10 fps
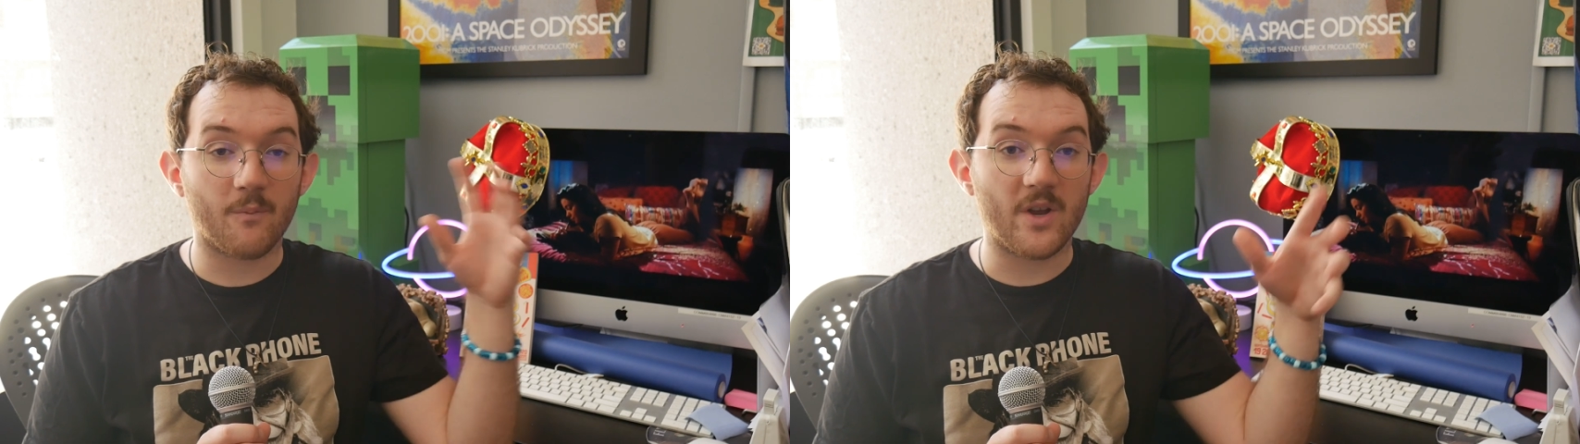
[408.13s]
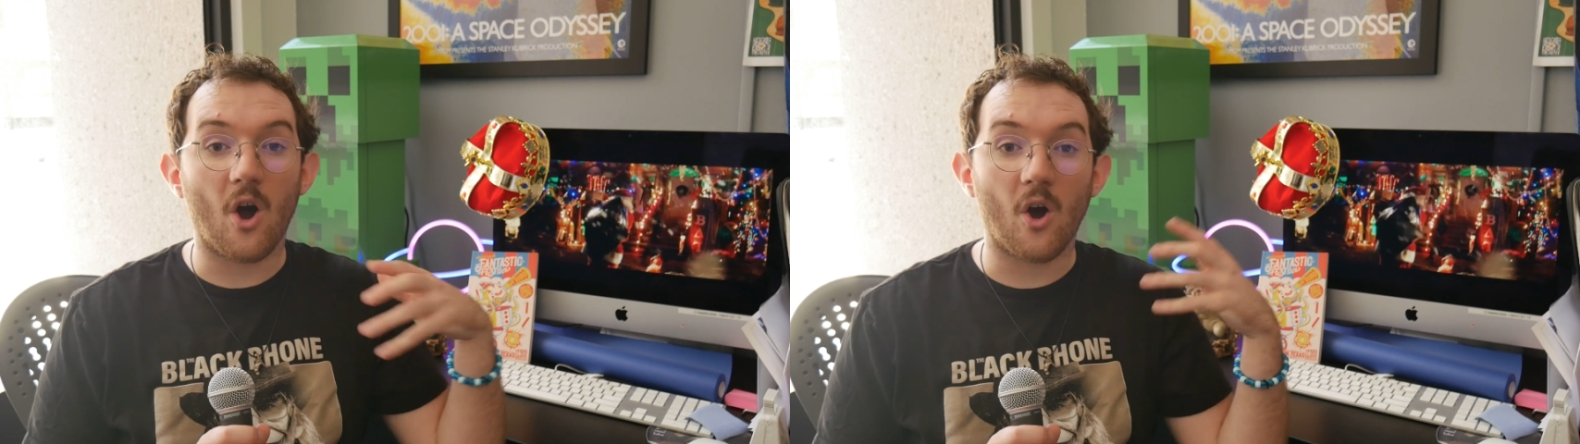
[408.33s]

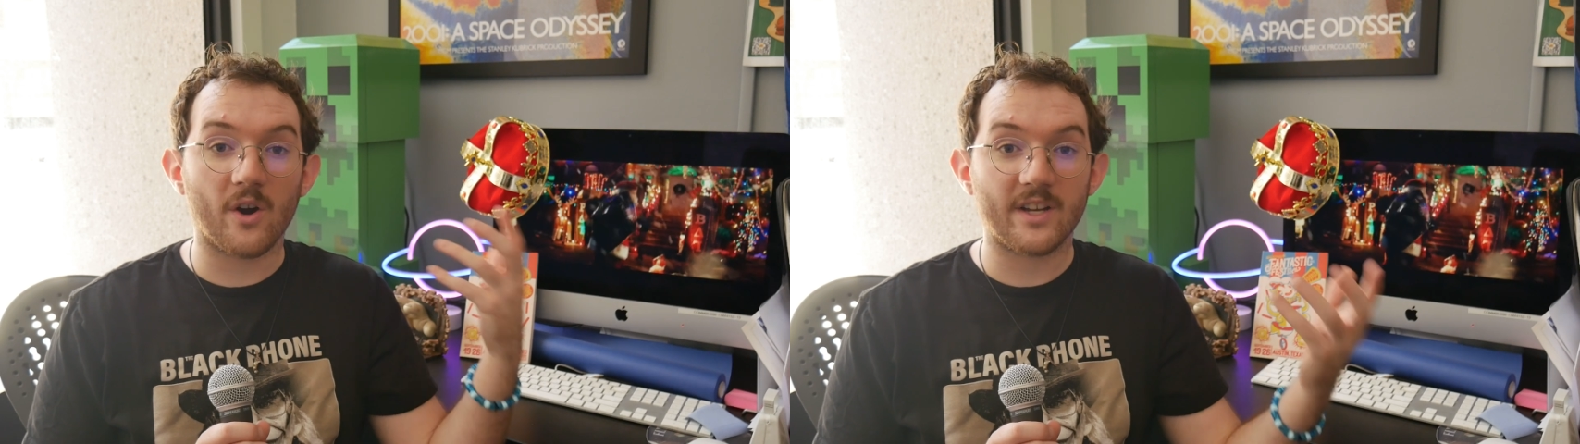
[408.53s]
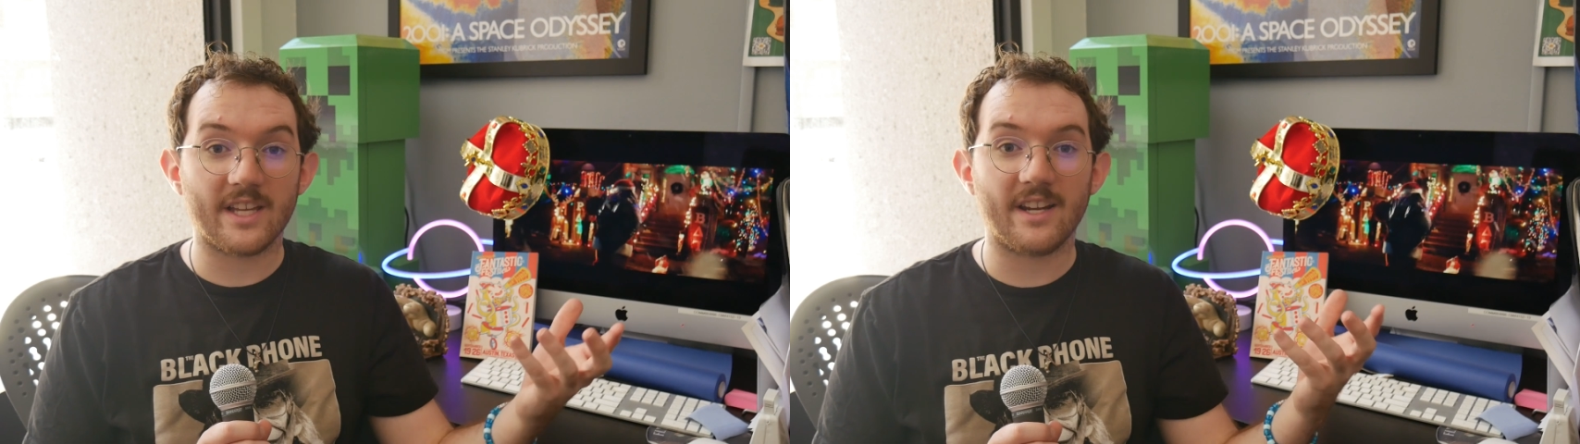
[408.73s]
we
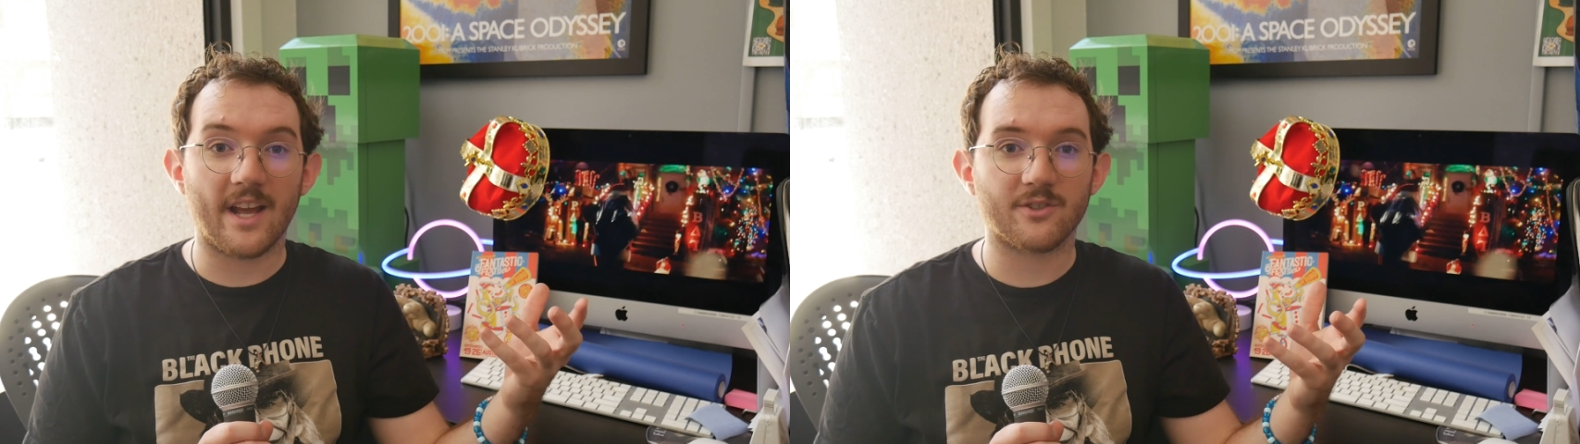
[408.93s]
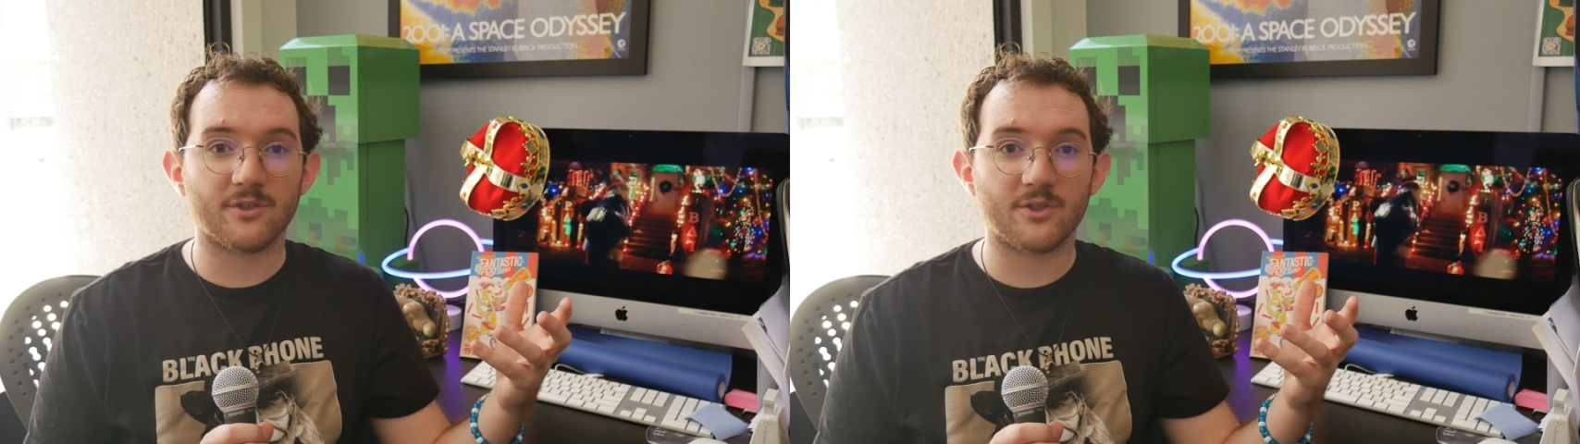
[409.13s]
are getting
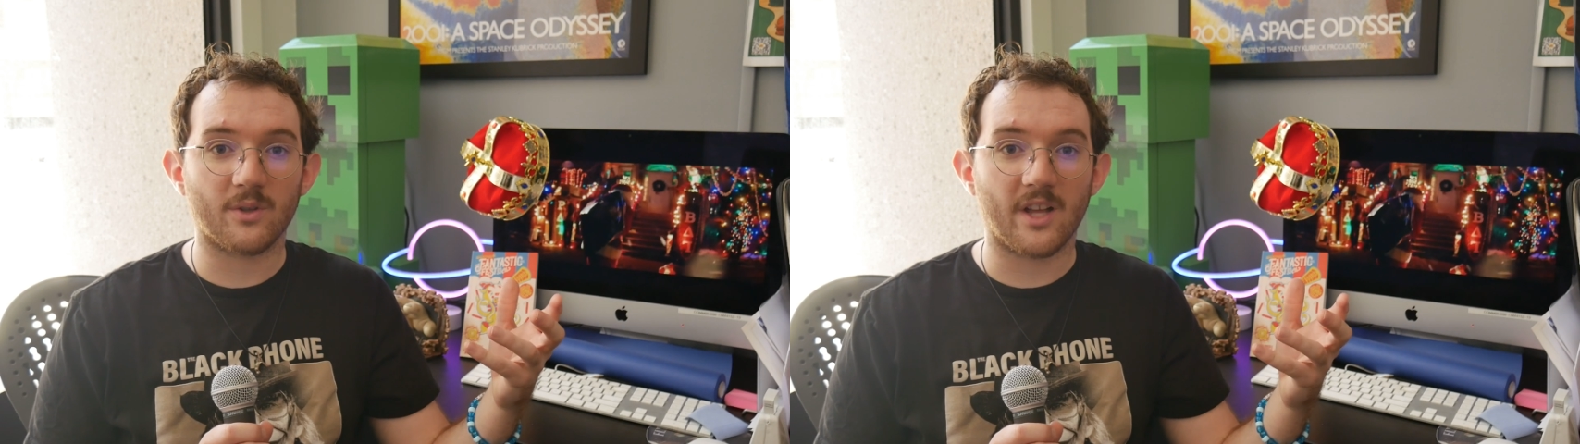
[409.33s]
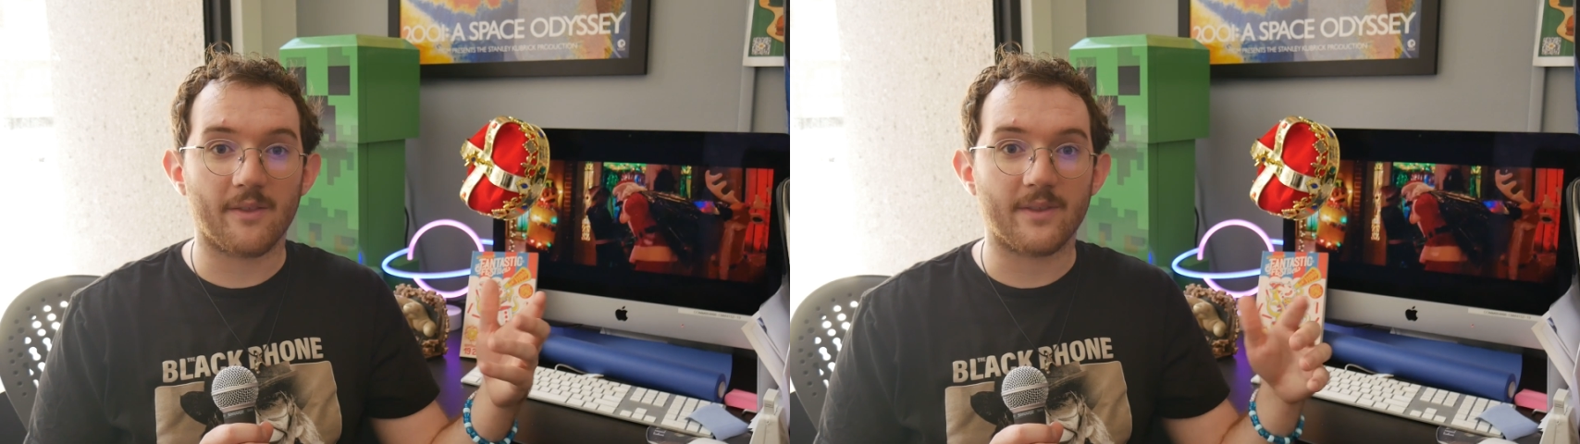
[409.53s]
answers to a
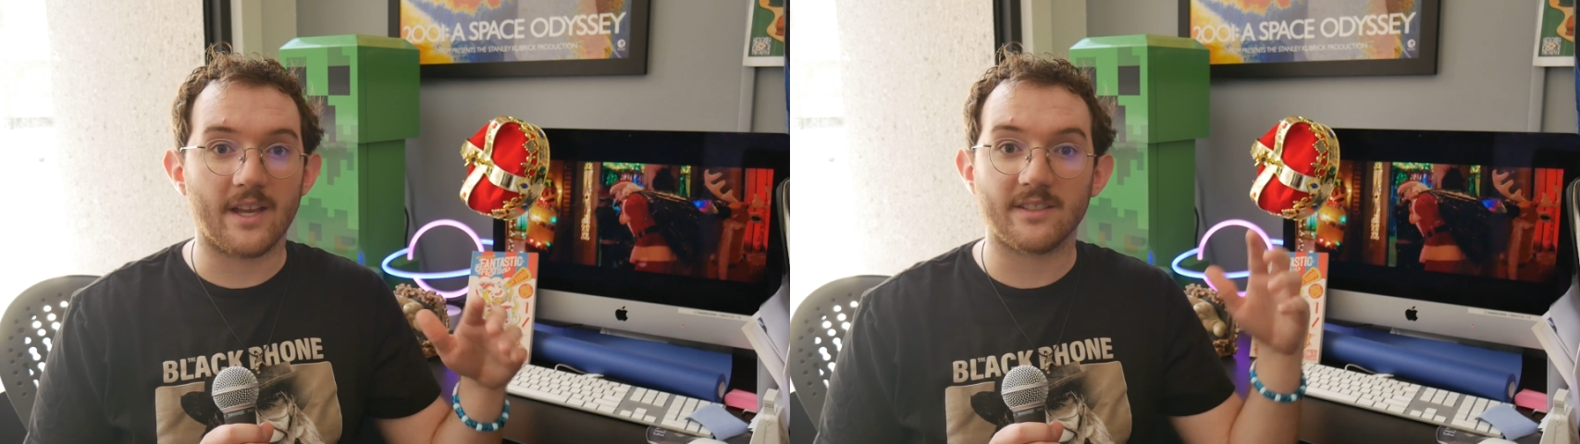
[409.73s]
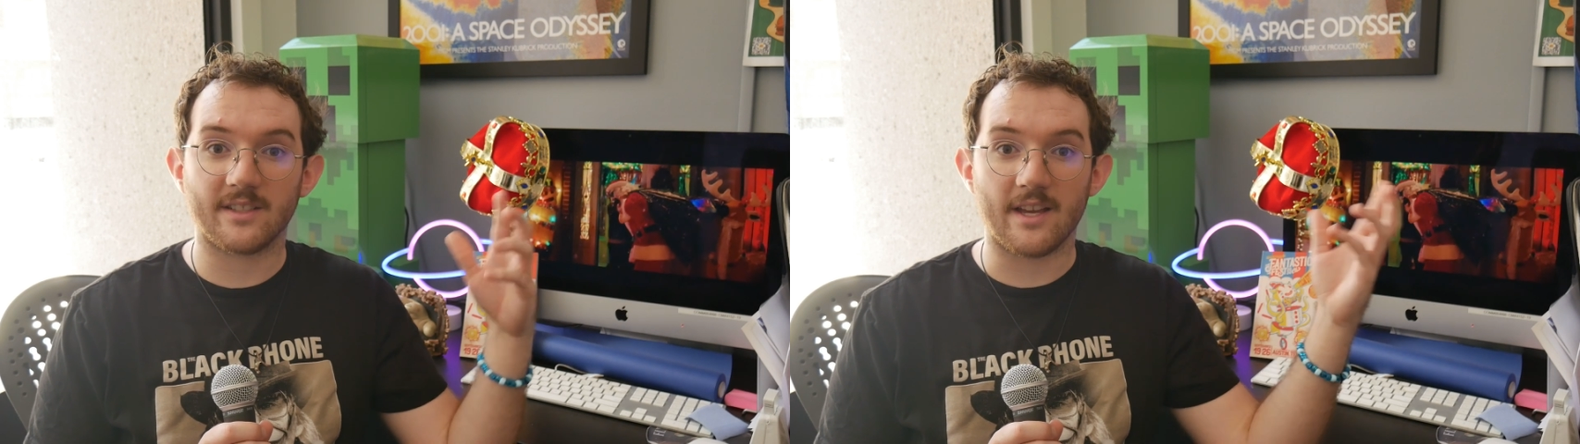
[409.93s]
lot of
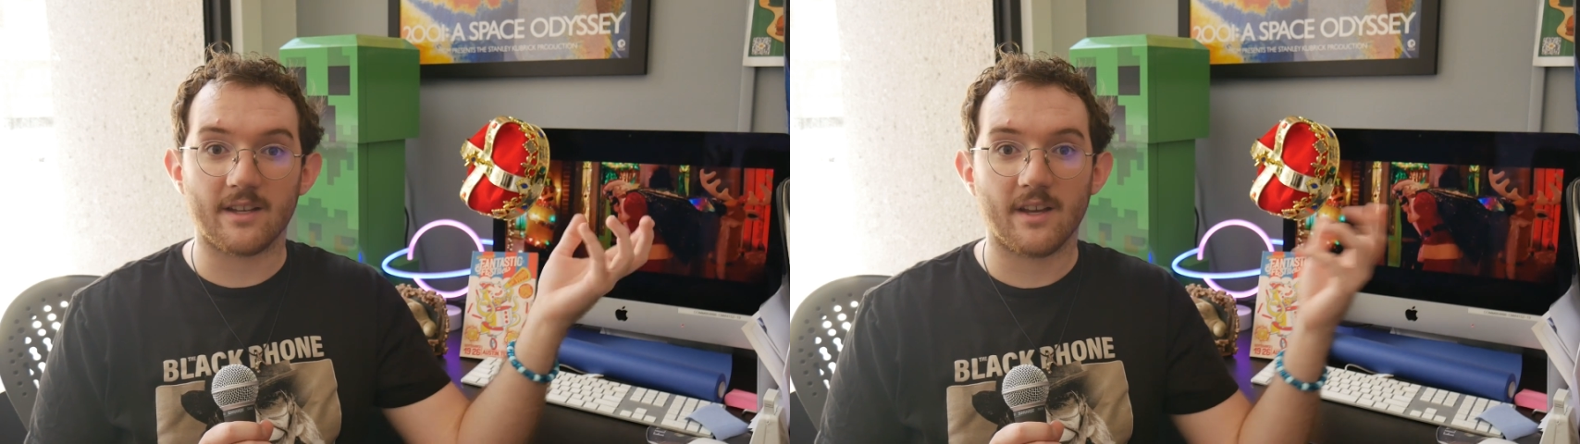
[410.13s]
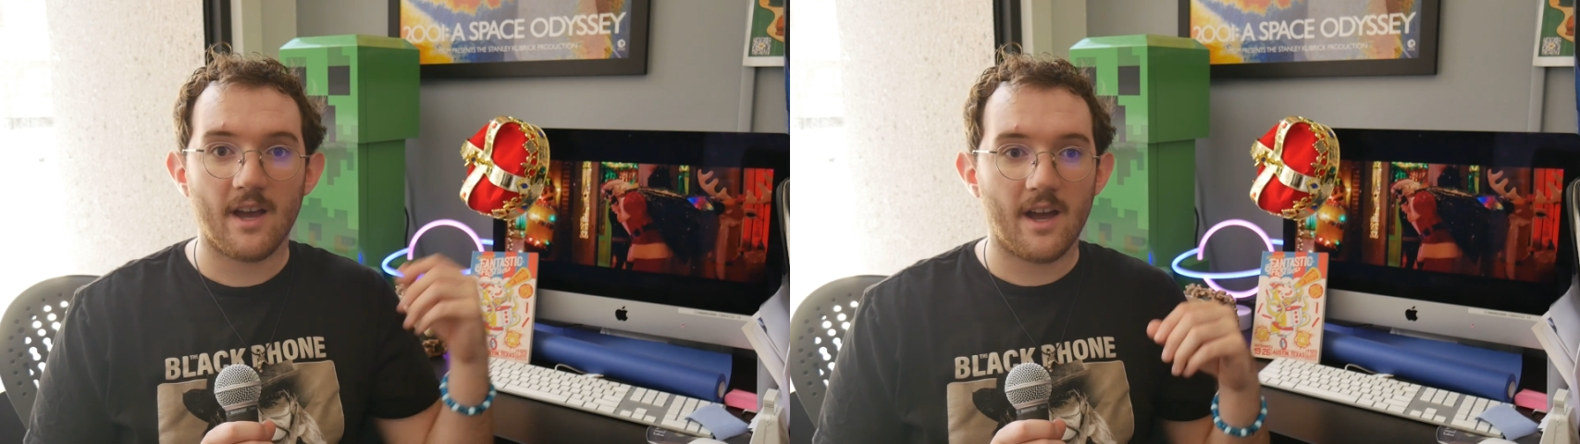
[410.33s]
things like